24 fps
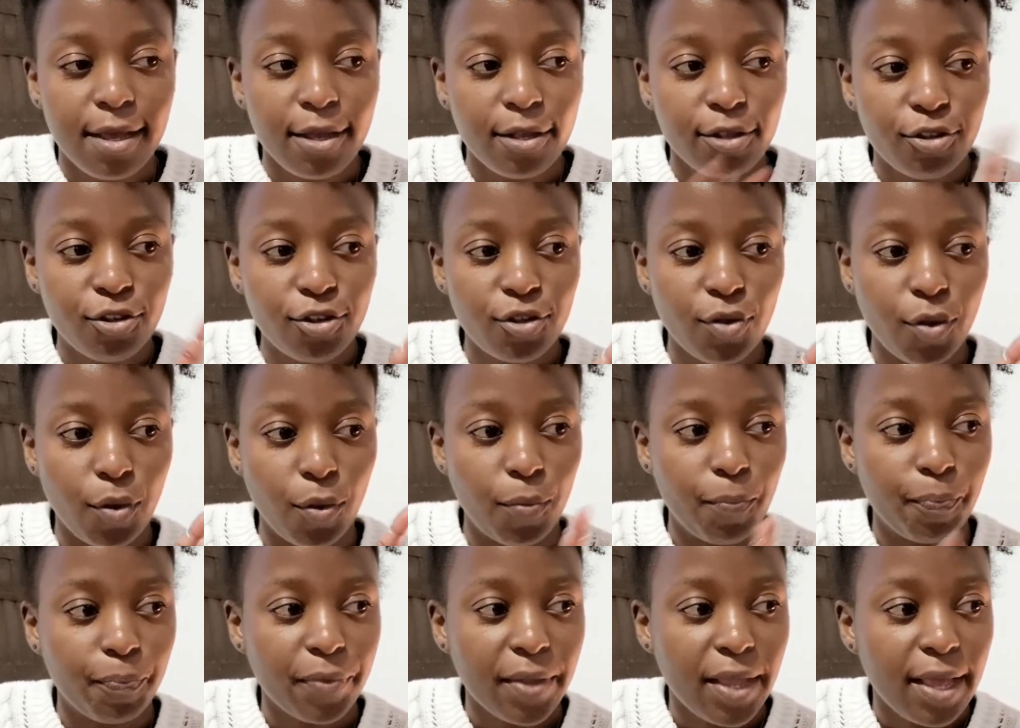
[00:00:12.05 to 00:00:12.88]

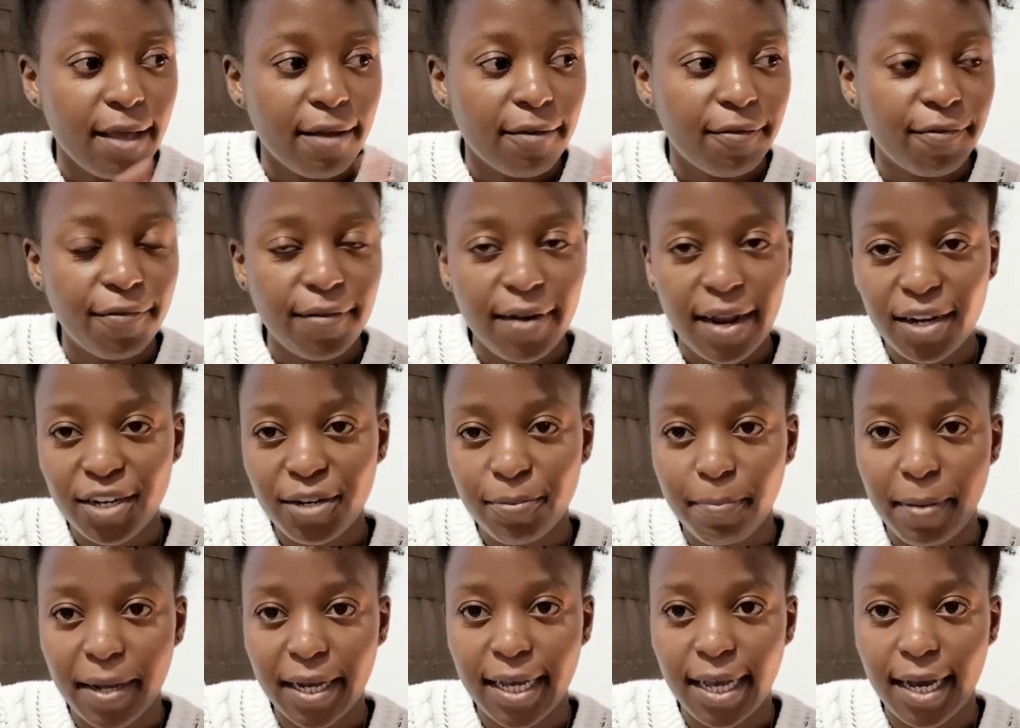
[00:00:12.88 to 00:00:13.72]
So
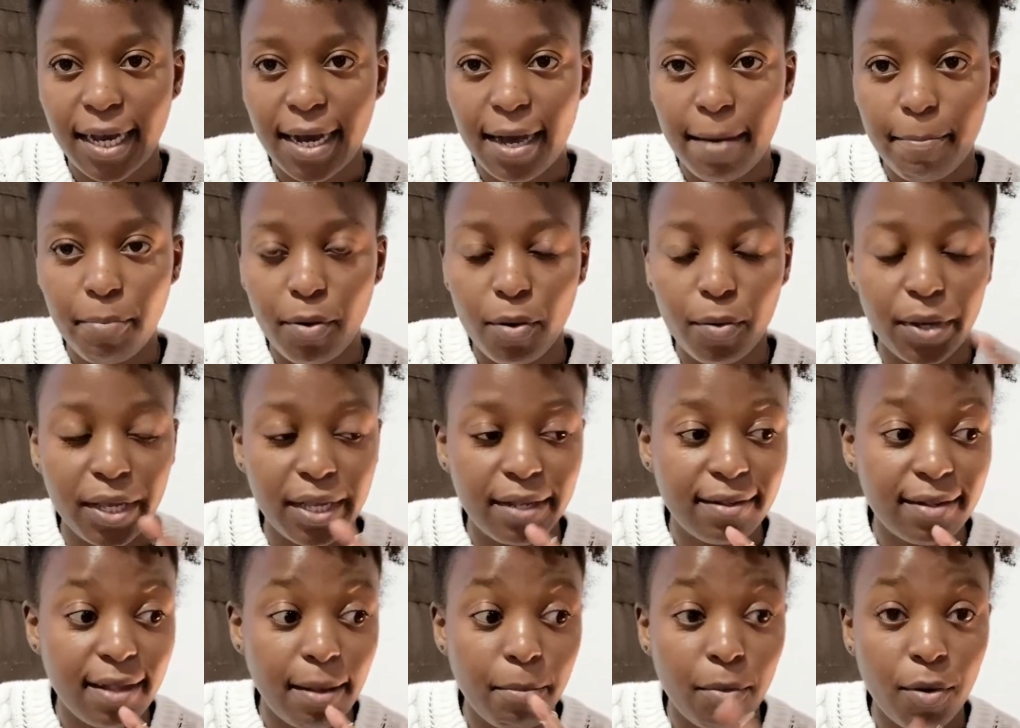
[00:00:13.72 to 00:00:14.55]
flashback a couple
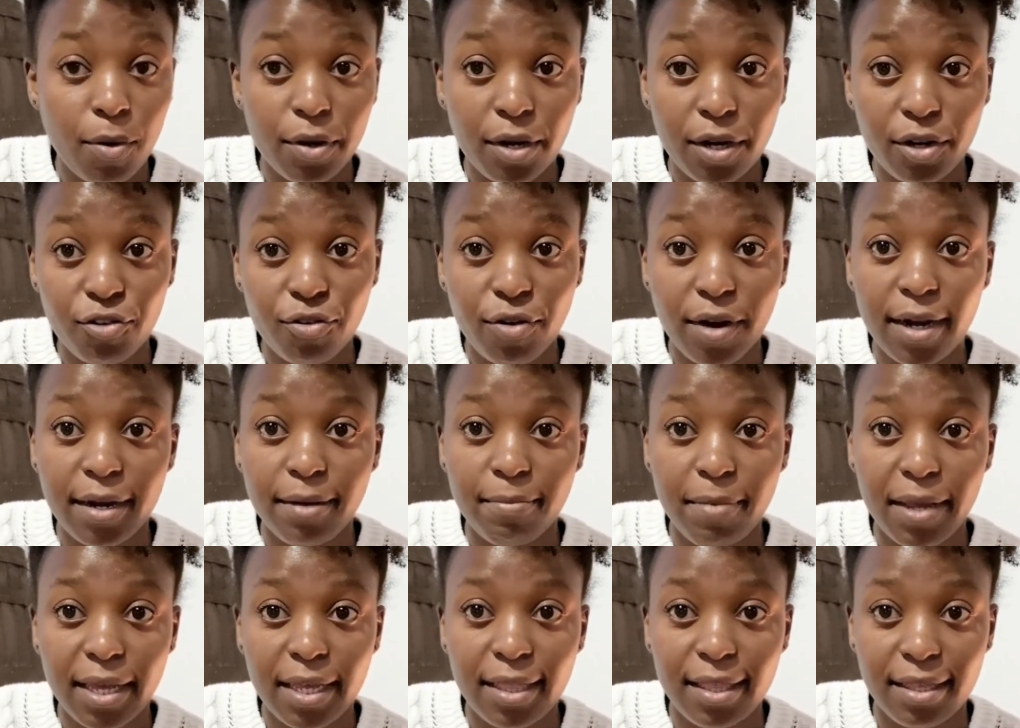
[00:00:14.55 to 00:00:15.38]
weeks. I'm gonna try
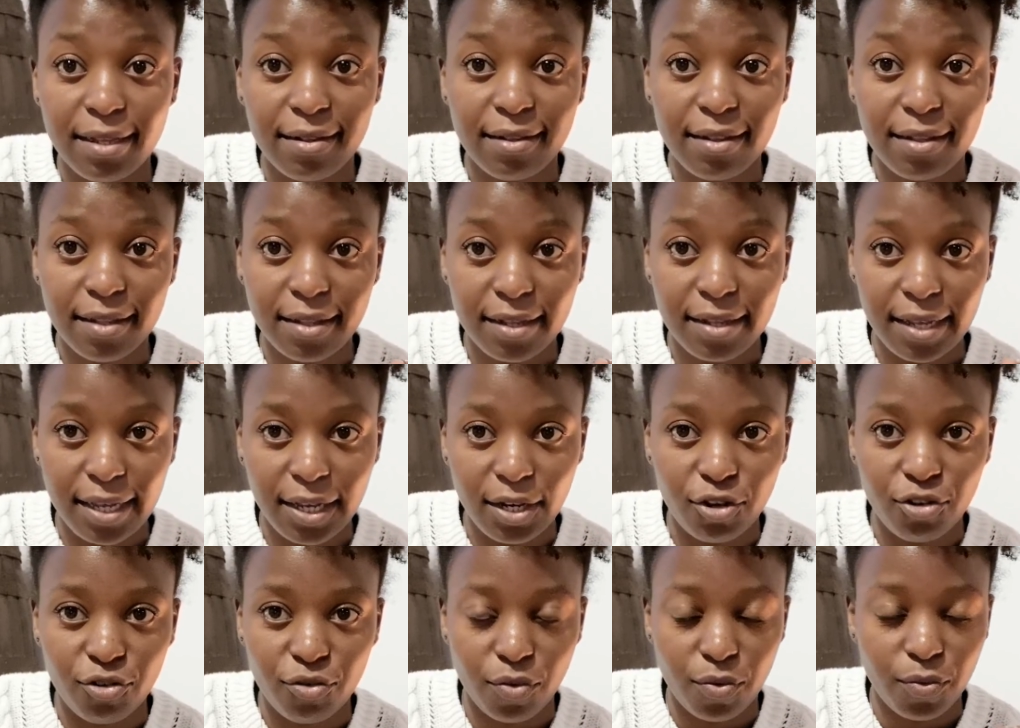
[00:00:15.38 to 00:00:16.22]
and make this
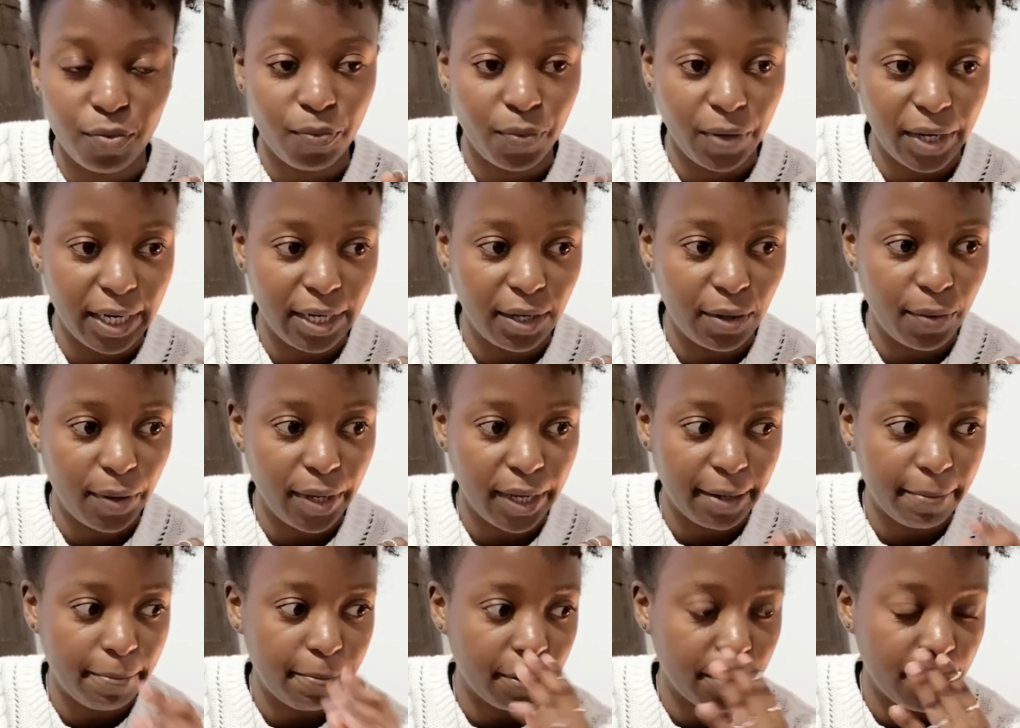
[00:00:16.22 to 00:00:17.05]
intro really
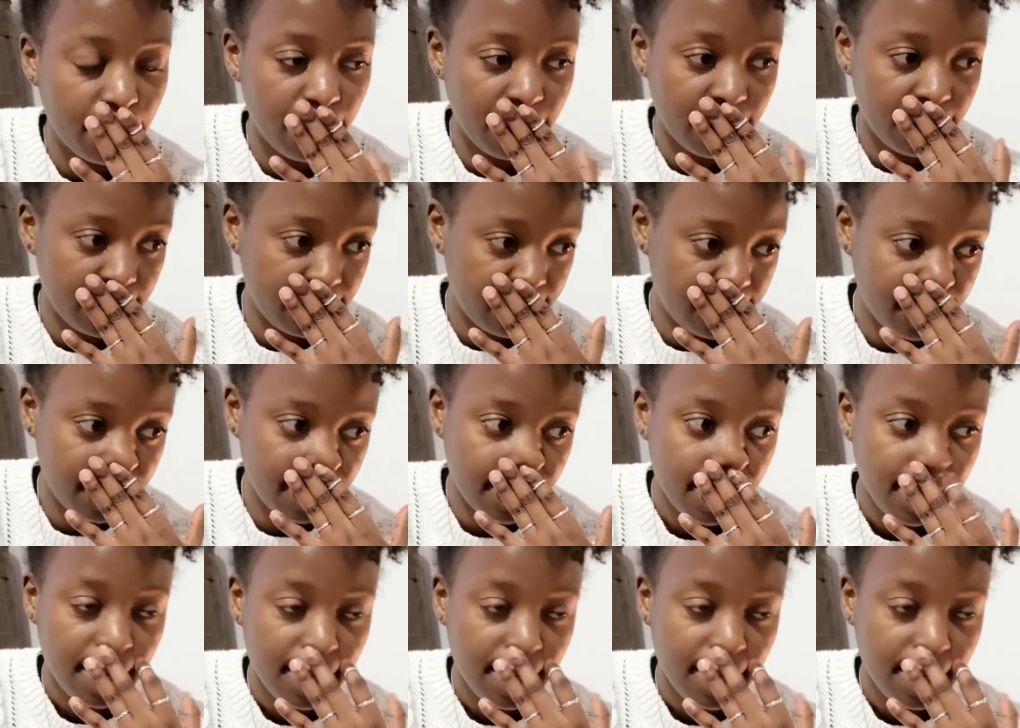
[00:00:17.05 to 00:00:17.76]
quick because